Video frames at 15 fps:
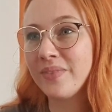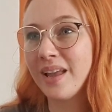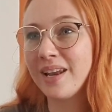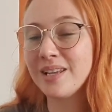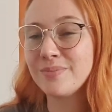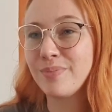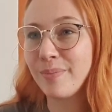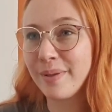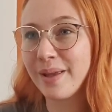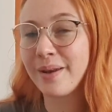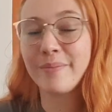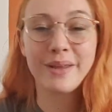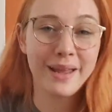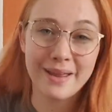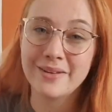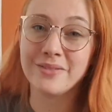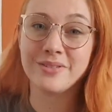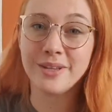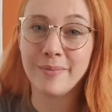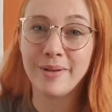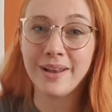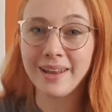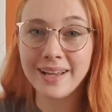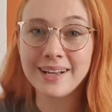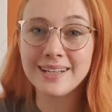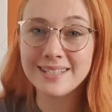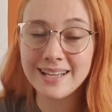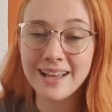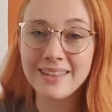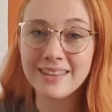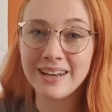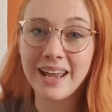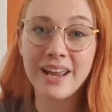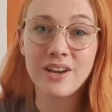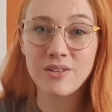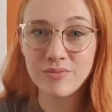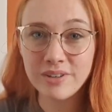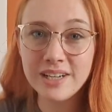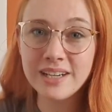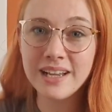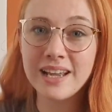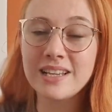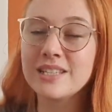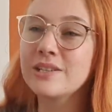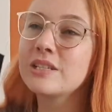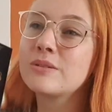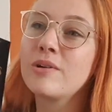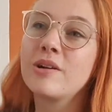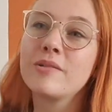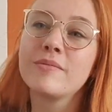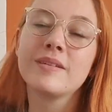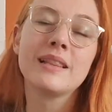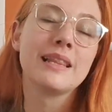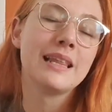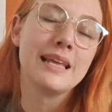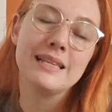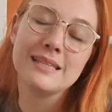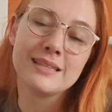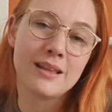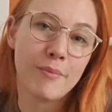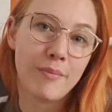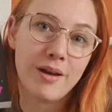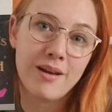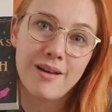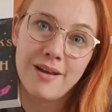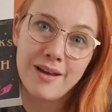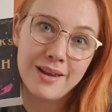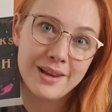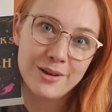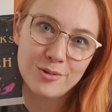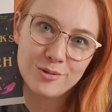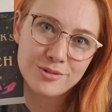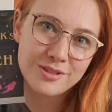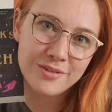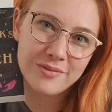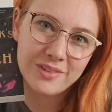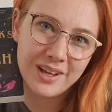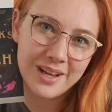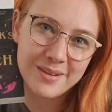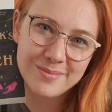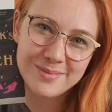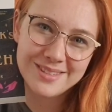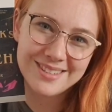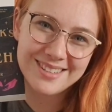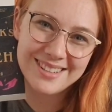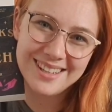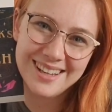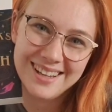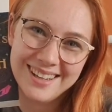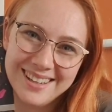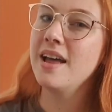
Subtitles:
and it's probably going to be end of summer, like I said, that I end up reading it, so it's going to be late summer, early autumn vibes.